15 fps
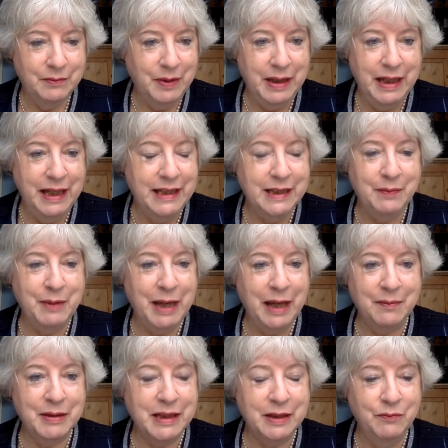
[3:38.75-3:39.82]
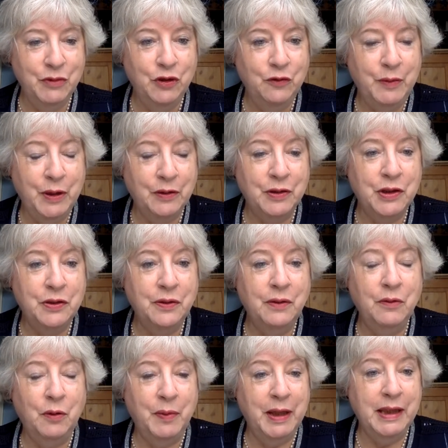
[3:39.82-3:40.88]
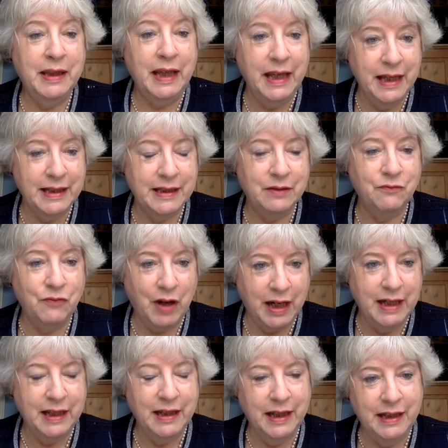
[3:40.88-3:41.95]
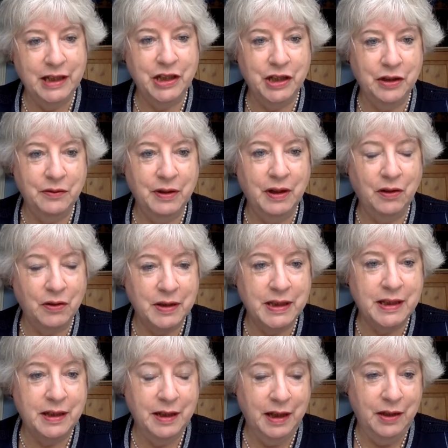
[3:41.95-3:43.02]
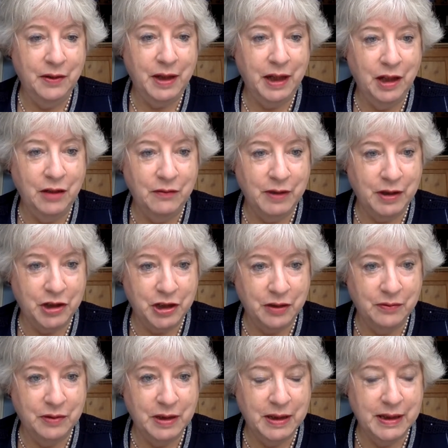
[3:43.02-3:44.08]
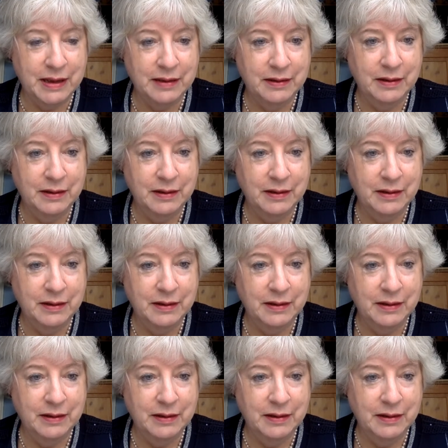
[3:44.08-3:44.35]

We need to be able to move beyond doing what we think is the right thing to do and constantly looking over our shoulders